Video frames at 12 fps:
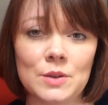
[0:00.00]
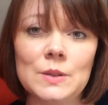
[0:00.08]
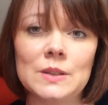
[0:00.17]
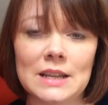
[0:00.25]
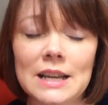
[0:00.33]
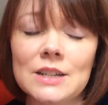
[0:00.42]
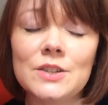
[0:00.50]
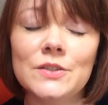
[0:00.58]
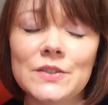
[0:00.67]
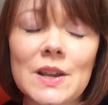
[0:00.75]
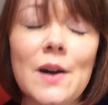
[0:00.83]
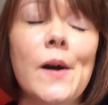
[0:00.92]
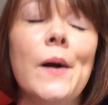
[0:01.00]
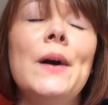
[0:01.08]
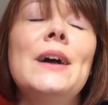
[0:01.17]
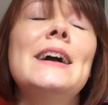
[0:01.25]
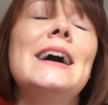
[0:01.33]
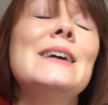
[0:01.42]
because electrons are
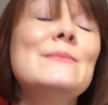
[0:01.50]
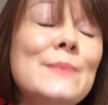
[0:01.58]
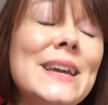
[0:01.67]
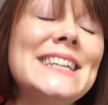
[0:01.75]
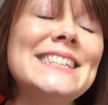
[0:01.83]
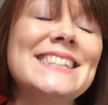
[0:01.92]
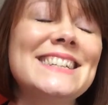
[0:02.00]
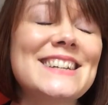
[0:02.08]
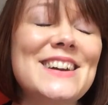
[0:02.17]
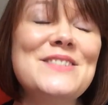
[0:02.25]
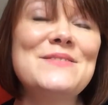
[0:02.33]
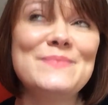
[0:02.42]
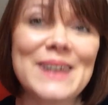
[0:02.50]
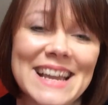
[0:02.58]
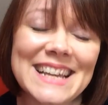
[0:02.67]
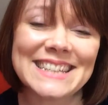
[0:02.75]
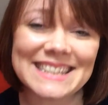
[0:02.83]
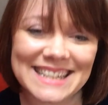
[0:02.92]
amazing,
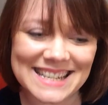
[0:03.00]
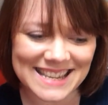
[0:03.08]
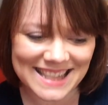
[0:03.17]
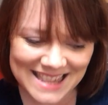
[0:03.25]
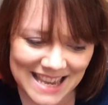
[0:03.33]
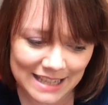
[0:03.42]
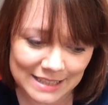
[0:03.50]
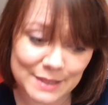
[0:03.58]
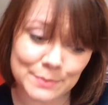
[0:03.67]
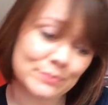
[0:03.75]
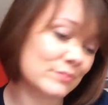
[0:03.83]
amazing things.